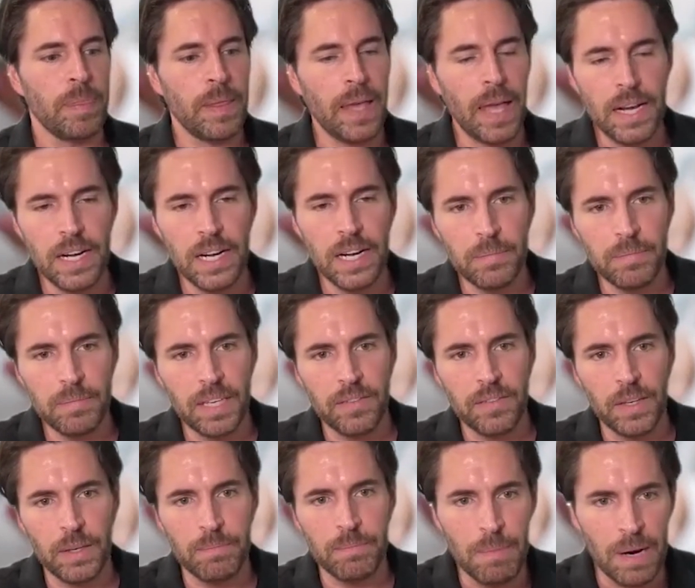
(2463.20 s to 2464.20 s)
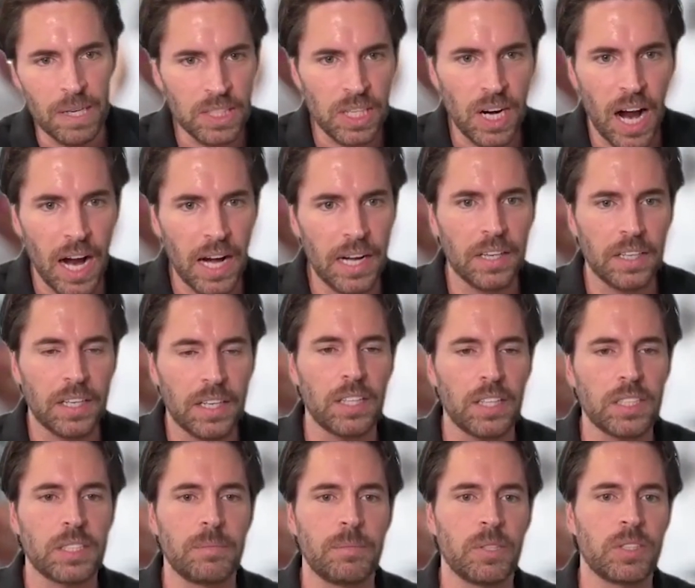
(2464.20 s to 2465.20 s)
ended up giving much higher
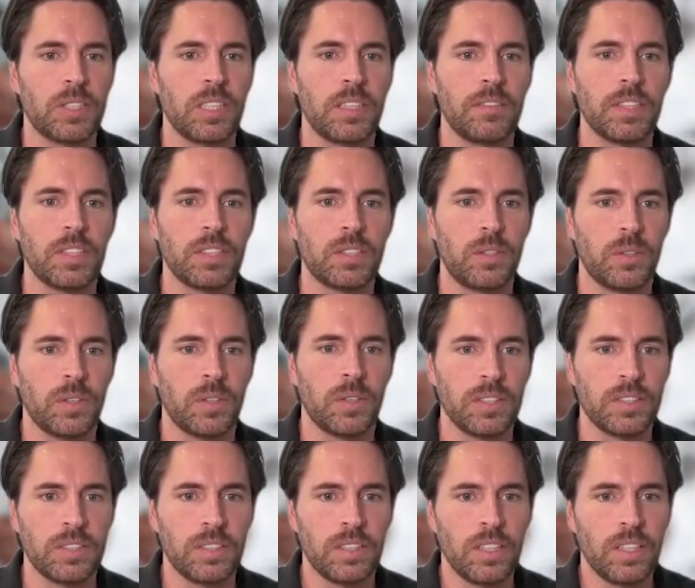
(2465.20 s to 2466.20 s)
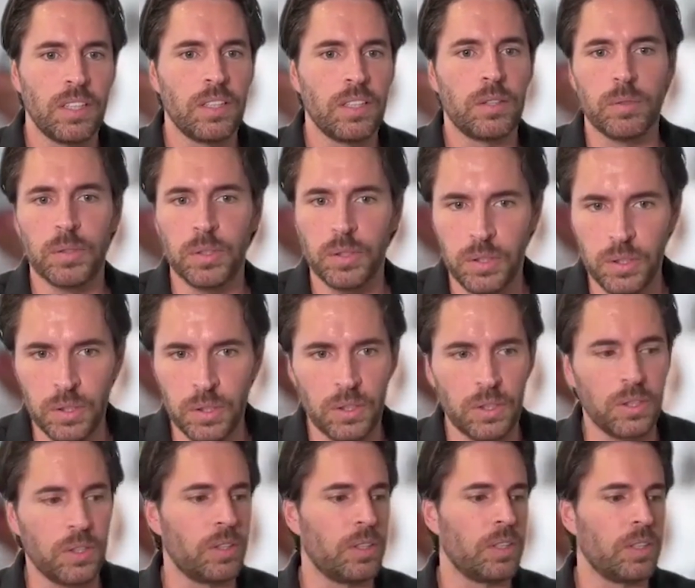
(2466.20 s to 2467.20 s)
customer service scores through
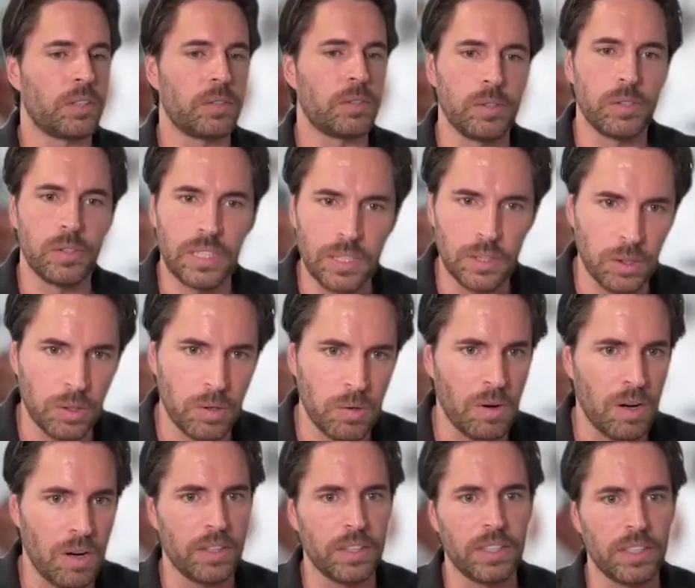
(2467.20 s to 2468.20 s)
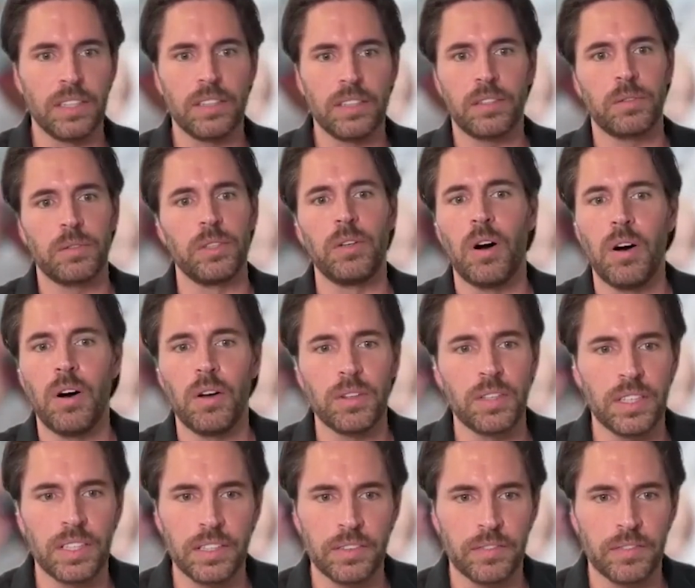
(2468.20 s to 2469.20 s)
Google, through Guild Quality, through all
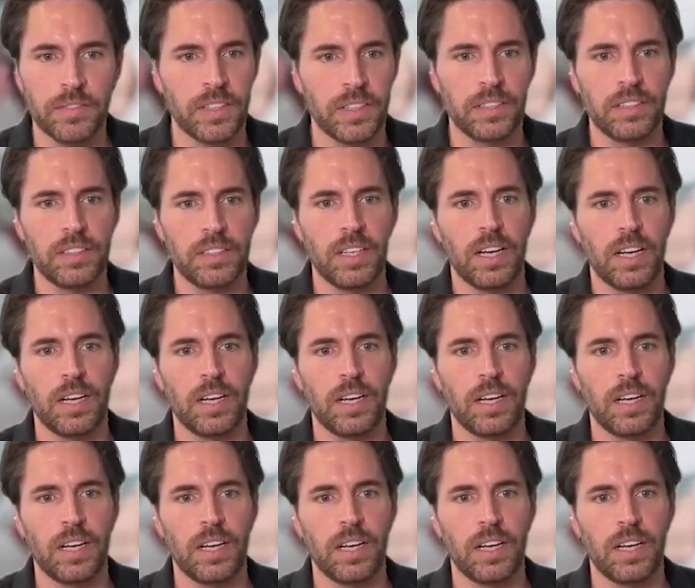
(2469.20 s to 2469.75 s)
the different